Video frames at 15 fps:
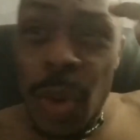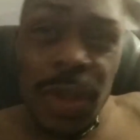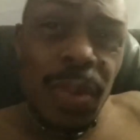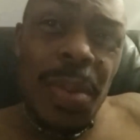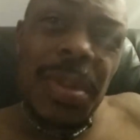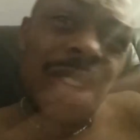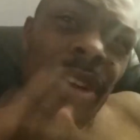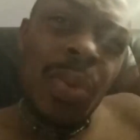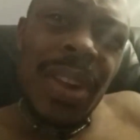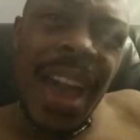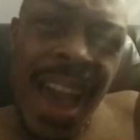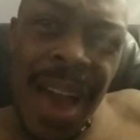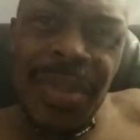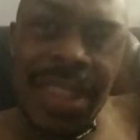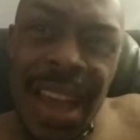Most women don't
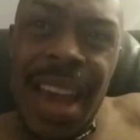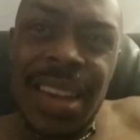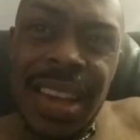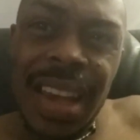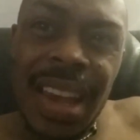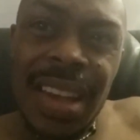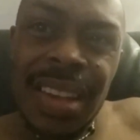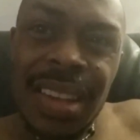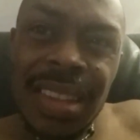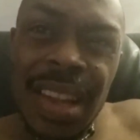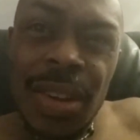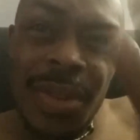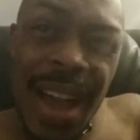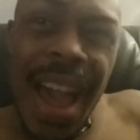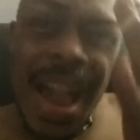have that, okay?
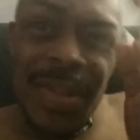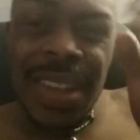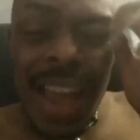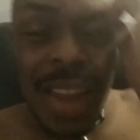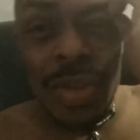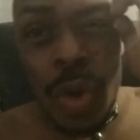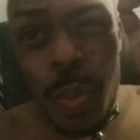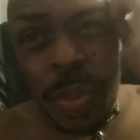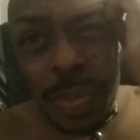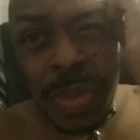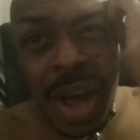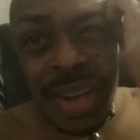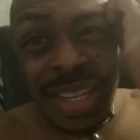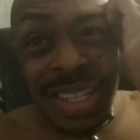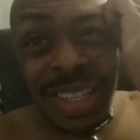They don't have that
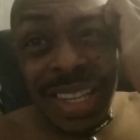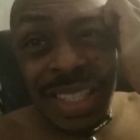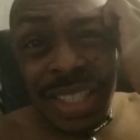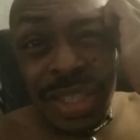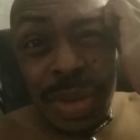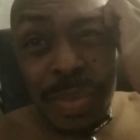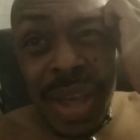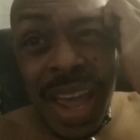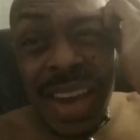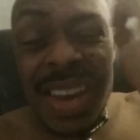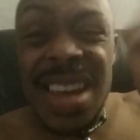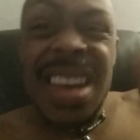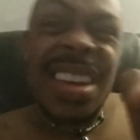open-minded to listen to a man